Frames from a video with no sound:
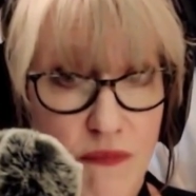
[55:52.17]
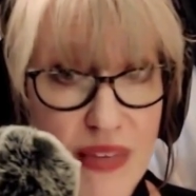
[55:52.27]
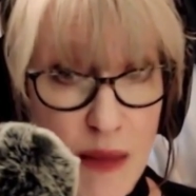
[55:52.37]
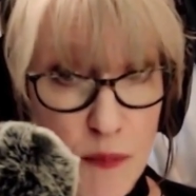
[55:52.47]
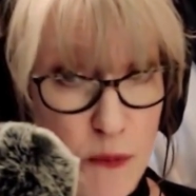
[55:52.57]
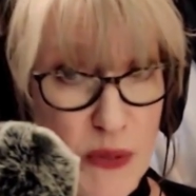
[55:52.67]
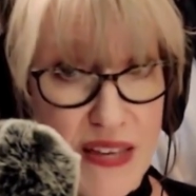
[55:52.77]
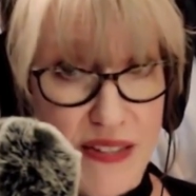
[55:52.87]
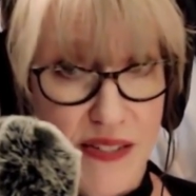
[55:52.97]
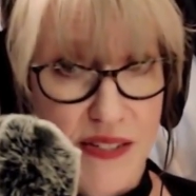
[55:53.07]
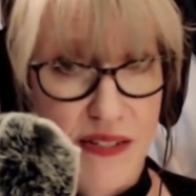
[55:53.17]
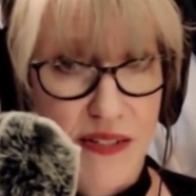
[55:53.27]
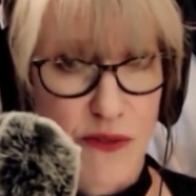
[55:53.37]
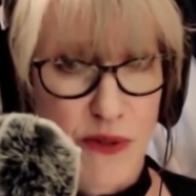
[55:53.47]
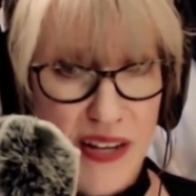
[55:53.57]
apple paste,
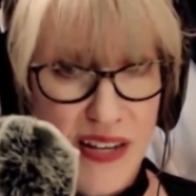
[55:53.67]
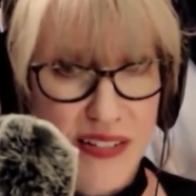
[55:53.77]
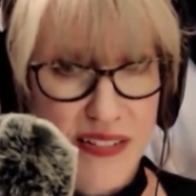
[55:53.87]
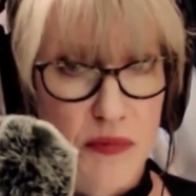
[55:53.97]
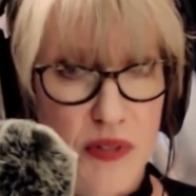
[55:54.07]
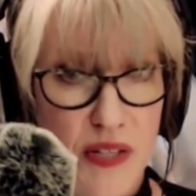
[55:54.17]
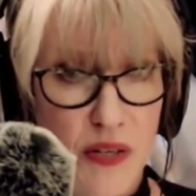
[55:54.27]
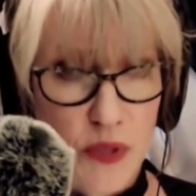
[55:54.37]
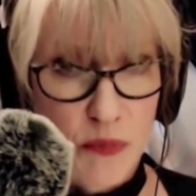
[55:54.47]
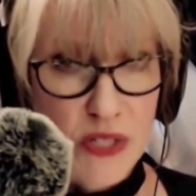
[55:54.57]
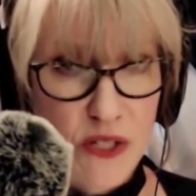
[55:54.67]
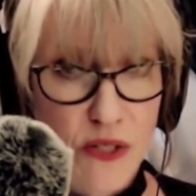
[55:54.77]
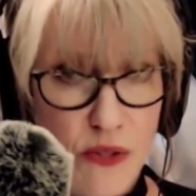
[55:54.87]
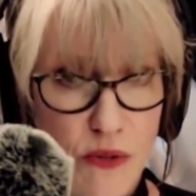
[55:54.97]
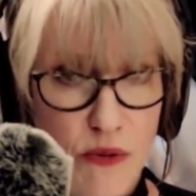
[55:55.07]
right? It would be
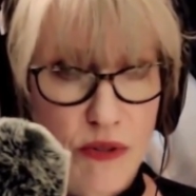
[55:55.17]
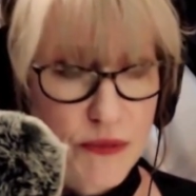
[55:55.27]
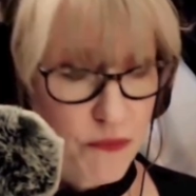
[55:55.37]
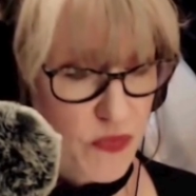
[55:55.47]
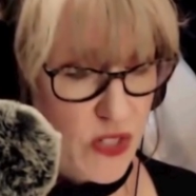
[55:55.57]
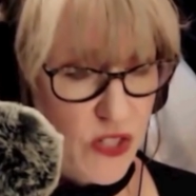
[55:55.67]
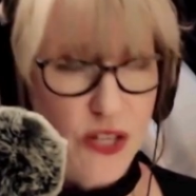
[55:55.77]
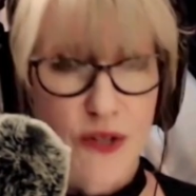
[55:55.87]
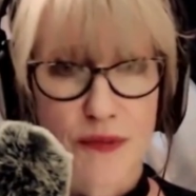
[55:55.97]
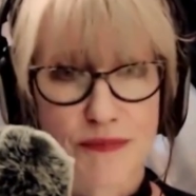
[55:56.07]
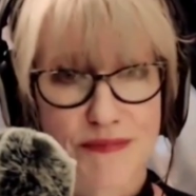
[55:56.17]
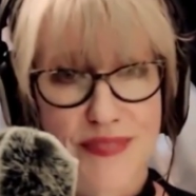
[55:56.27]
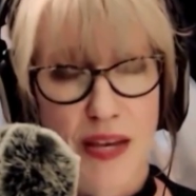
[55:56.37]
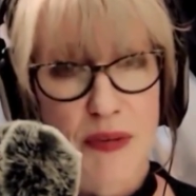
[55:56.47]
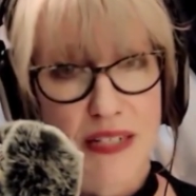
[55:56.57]
goo. So,
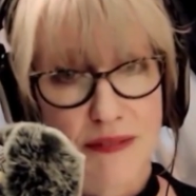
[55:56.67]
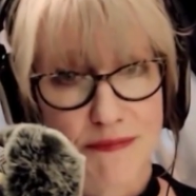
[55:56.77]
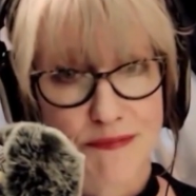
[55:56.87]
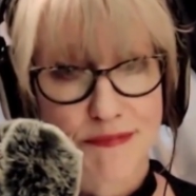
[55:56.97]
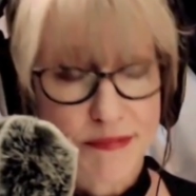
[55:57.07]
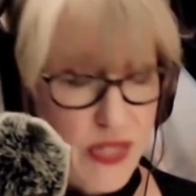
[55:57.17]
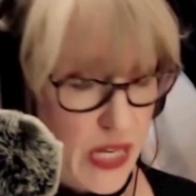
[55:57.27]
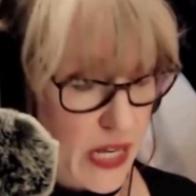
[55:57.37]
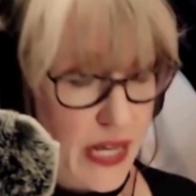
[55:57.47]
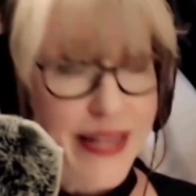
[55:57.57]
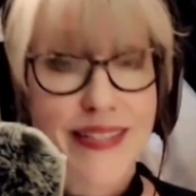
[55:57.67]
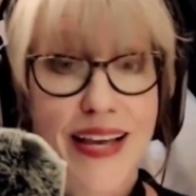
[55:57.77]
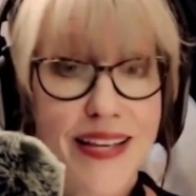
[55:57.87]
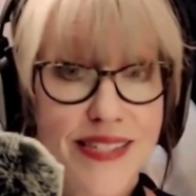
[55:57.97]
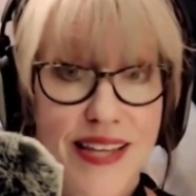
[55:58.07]
I mean,
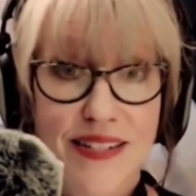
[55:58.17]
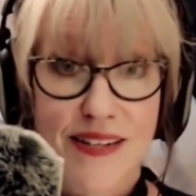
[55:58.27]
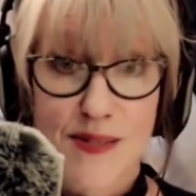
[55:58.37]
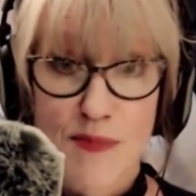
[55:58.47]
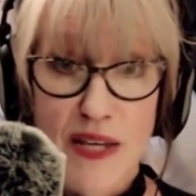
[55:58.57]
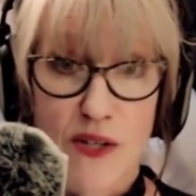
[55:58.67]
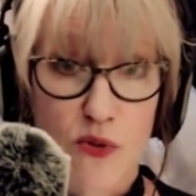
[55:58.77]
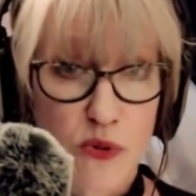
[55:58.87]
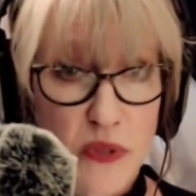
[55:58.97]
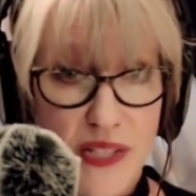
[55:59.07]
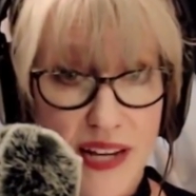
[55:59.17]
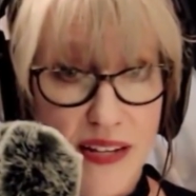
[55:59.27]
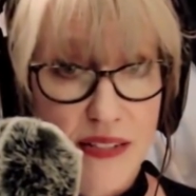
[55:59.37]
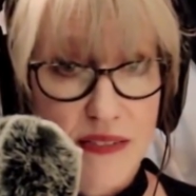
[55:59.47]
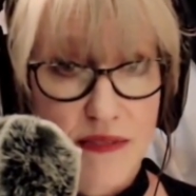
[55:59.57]
yes, that does make it
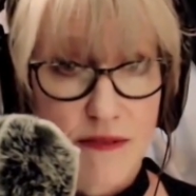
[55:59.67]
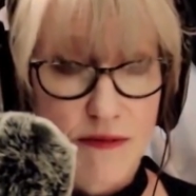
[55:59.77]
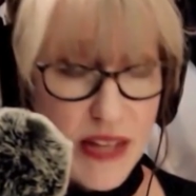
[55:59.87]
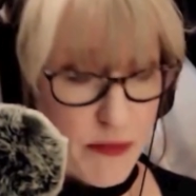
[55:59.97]
gruel-like and